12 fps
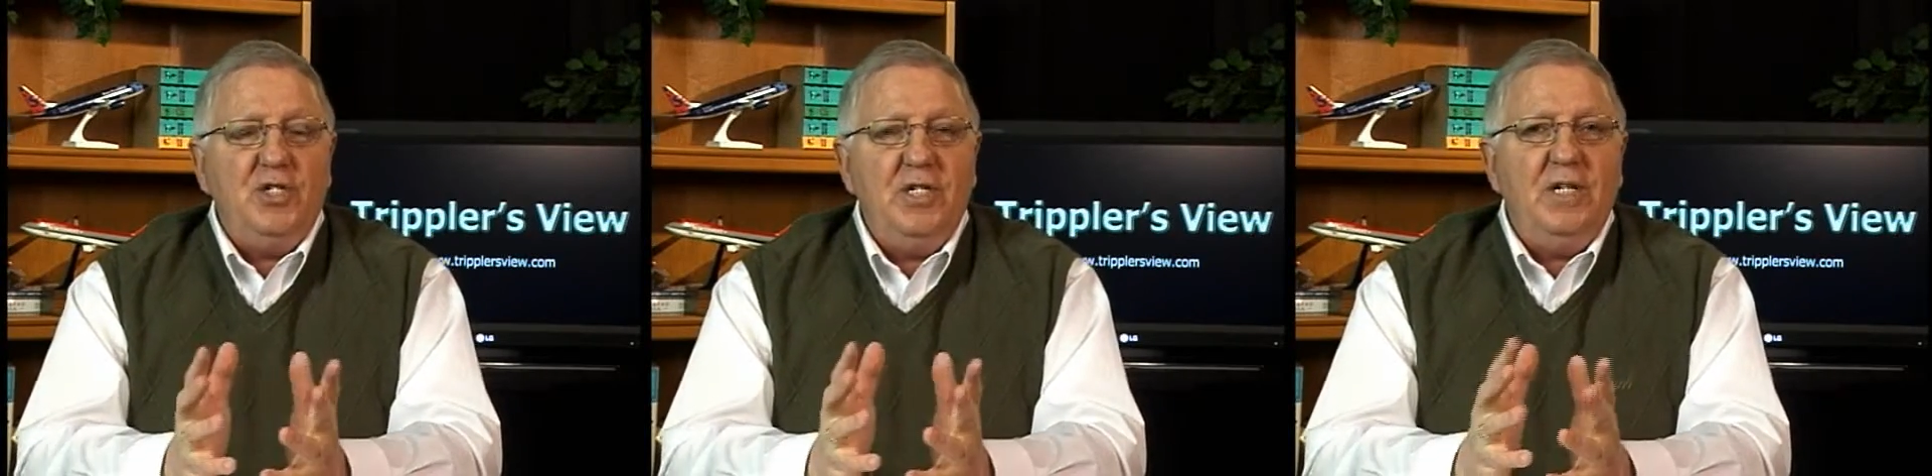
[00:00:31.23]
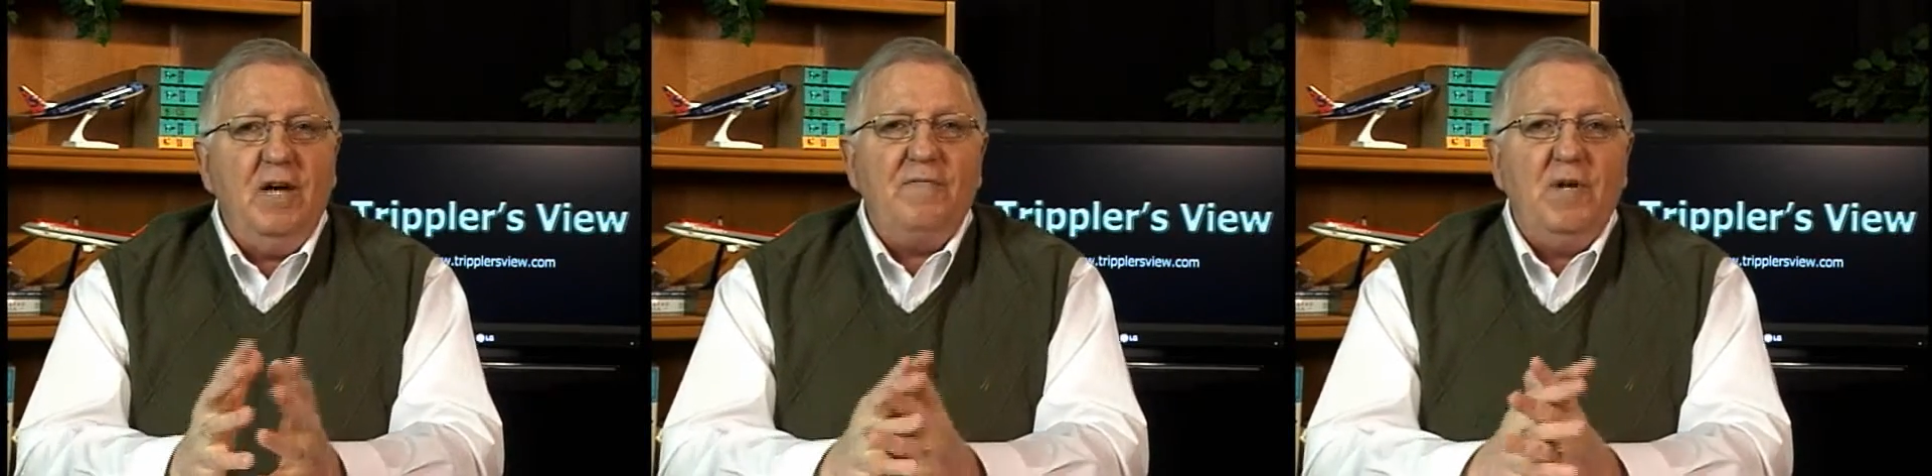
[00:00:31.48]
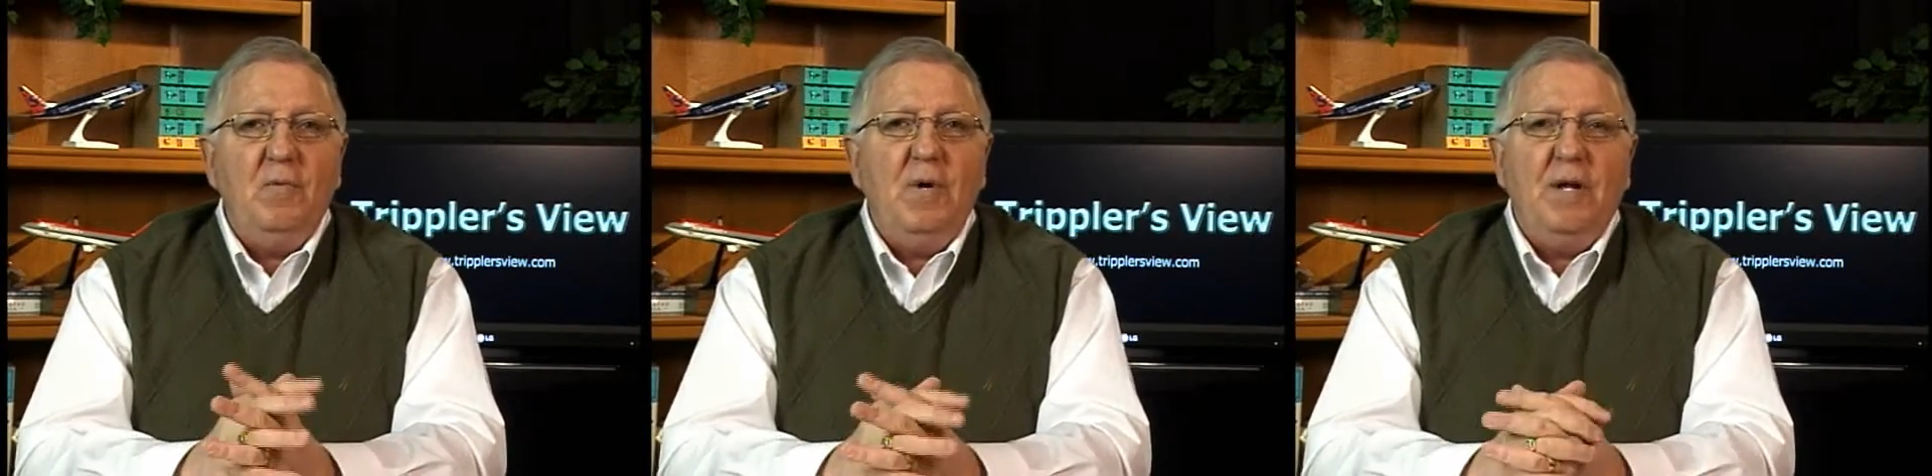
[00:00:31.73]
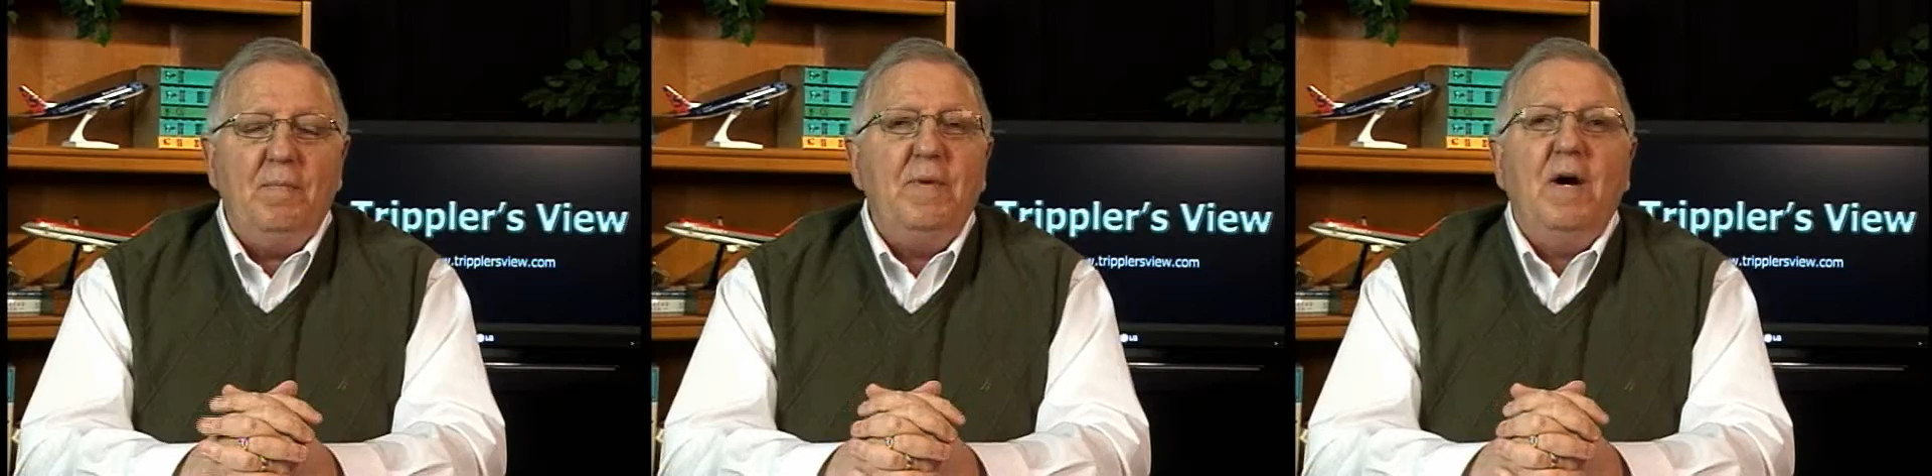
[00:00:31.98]
She definitely
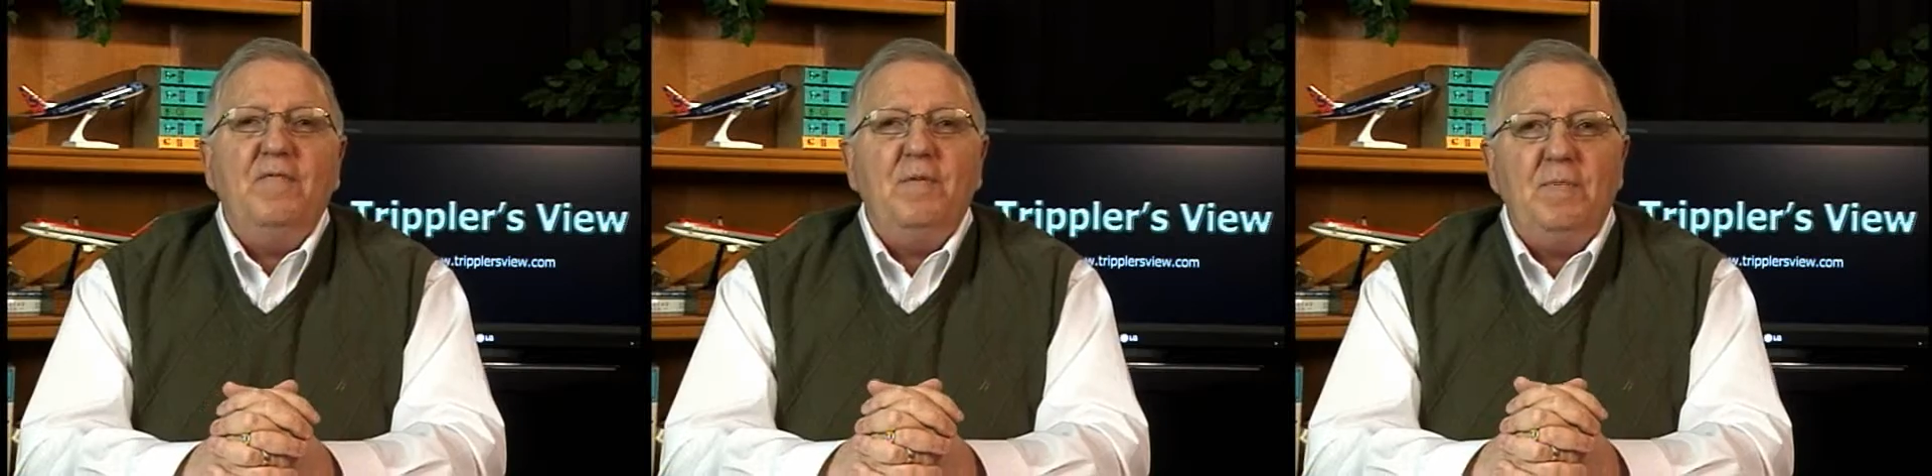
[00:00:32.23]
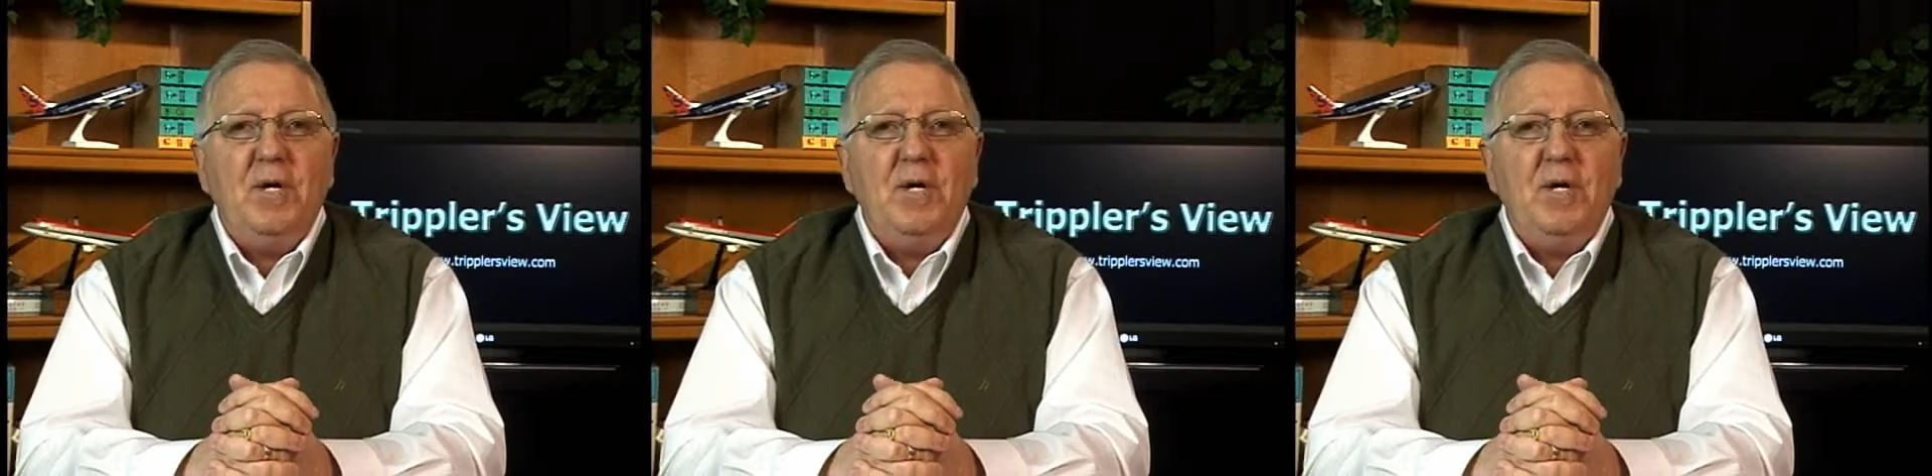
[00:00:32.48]
went above and